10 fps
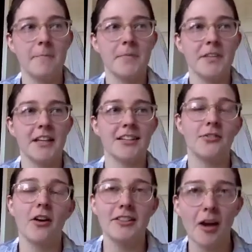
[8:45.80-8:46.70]
as far
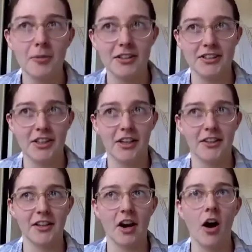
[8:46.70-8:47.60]
as I'm
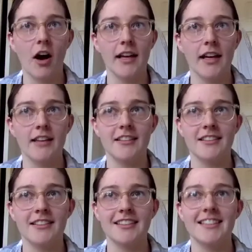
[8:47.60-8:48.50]
concerned, I had
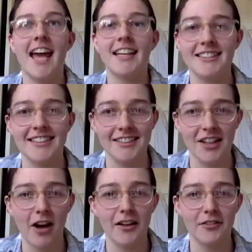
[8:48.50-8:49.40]
tested
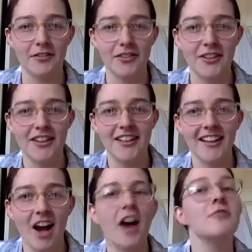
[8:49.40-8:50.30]

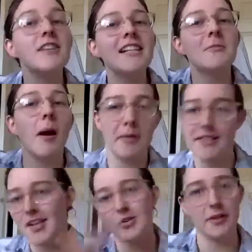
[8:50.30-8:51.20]
I'd reached my
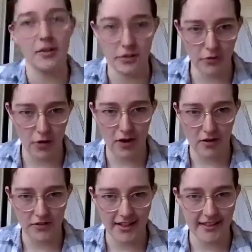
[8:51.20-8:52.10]
potential in those 4.5
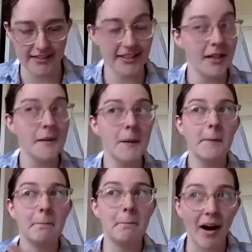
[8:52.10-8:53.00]
years.
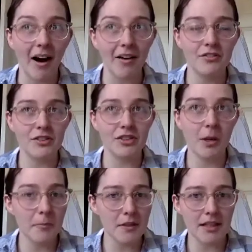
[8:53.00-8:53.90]
But for
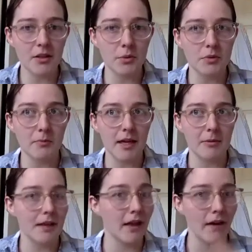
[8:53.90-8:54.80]
somebody who was maybe
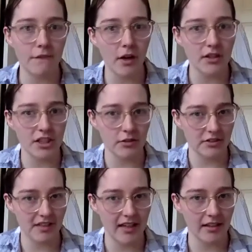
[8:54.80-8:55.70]
in their first year or
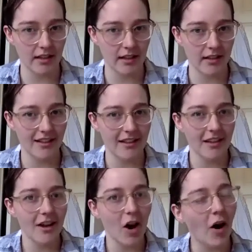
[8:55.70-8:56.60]
second year,
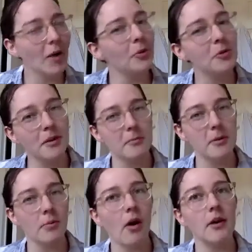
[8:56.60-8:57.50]
I would be a bit
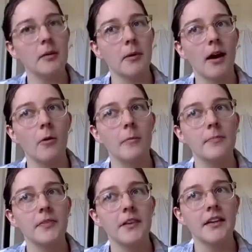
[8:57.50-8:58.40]
worried about,
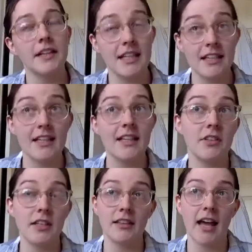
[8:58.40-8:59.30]
even
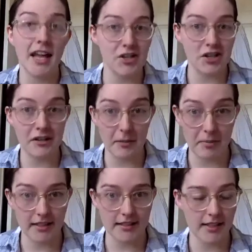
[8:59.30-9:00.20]
in their engineering
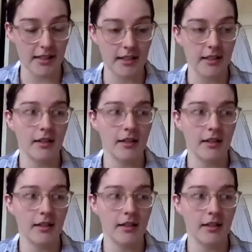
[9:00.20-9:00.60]
ability,